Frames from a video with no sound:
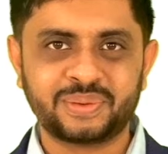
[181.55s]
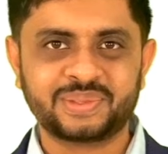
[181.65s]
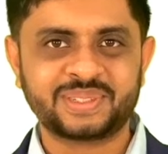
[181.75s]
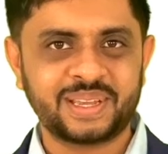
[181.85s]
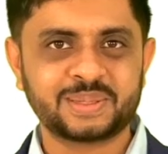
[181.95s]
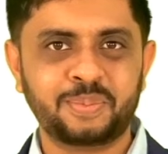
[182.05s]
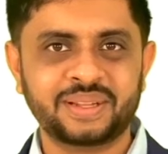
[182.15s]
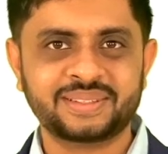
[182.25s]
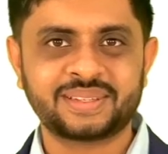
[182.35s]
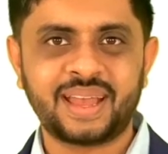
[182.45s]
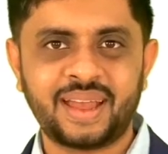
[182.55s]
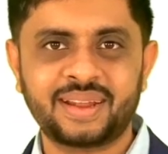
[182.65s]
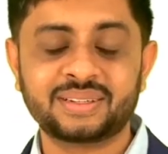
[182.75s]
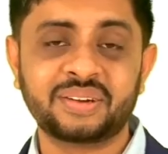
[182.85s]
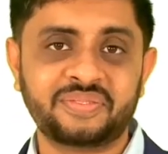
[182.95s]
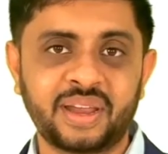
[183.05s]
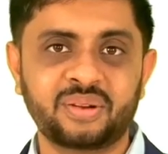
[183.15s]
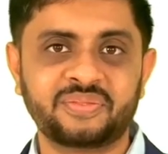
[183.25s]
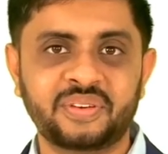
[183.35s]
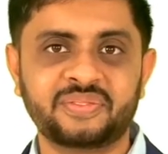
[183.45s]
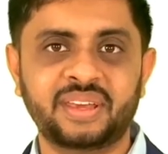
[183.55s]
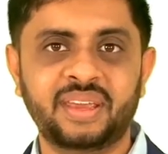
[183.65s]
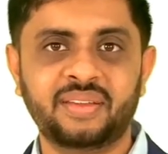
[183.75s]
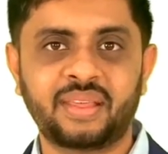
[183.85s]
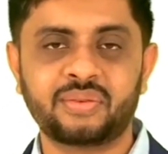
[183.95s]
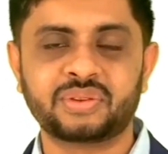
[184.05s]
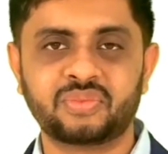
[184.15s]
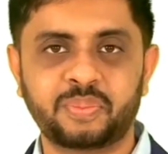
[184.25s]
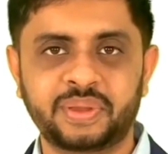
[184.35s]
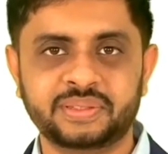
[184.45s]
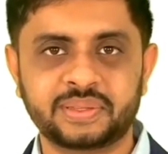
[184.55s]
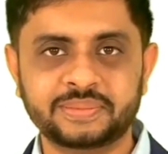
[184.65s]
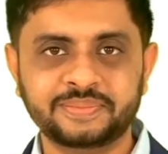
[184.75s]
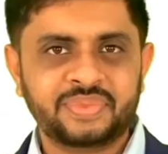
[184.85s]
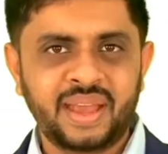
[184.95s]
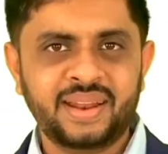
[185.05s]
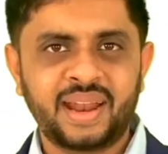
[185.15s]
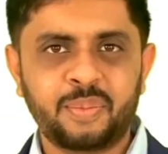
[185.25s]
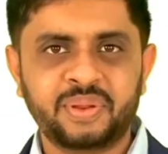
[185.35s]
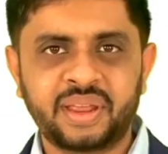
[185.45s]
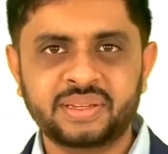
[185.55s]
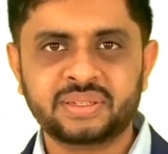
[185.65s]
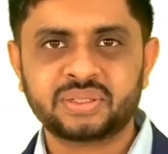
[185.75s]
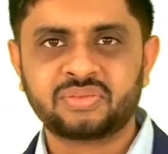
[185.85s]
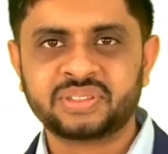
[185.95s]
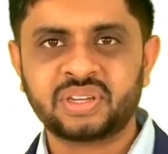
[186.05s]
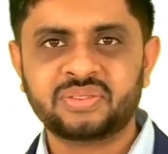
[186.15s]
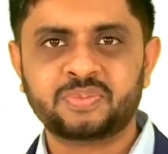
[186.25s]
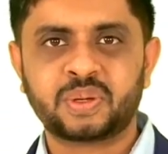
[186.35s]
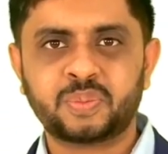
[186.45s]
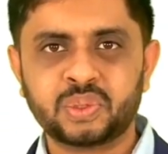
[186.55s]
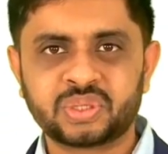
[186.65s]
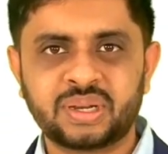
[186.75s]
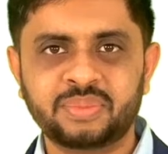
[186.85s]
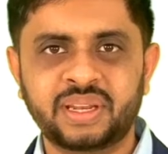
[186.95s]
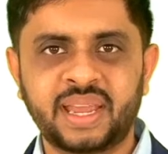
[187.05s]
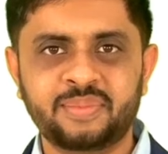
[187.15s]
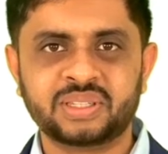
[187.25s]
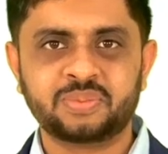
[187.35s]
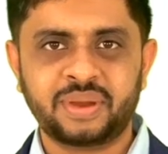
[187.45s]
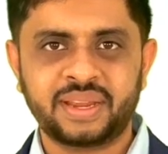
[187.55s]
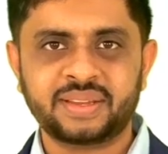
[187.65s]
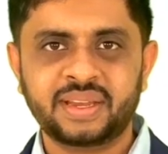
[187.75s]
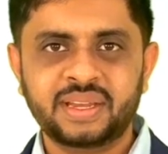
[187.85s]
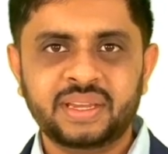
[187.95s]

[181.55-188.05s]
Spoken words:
to 6 months and a fine of 50,000 rupees. Then an application to reserve the proposed company name is made.